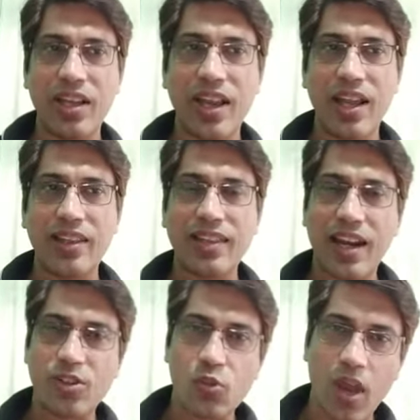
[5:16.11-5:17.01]
and
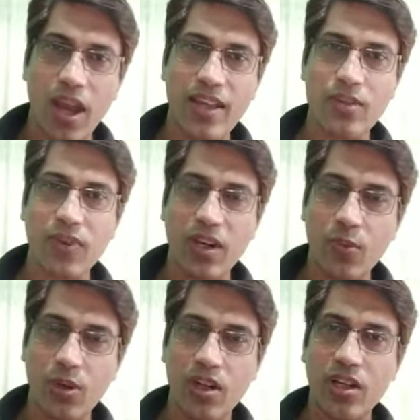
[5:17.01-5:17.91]
that's why
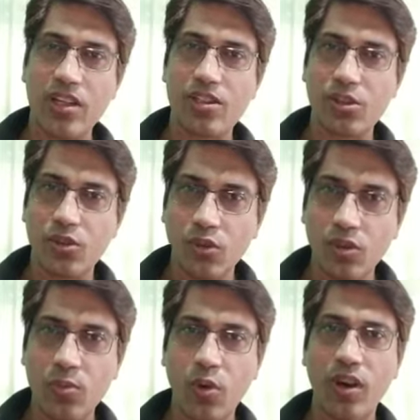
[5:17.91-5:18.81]
whenever a
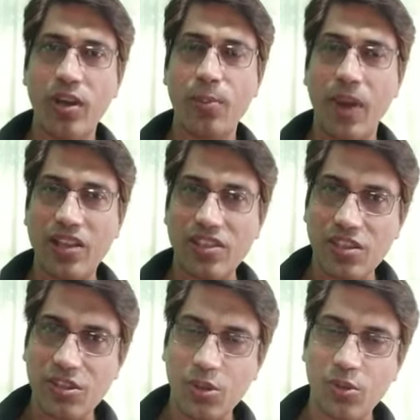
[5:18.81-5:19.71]
schoolboy
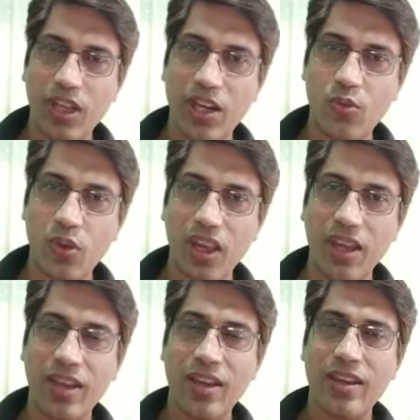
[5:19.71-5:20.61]
passes through that
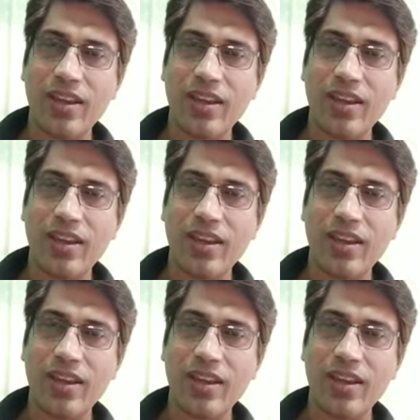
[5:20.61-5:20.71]
way,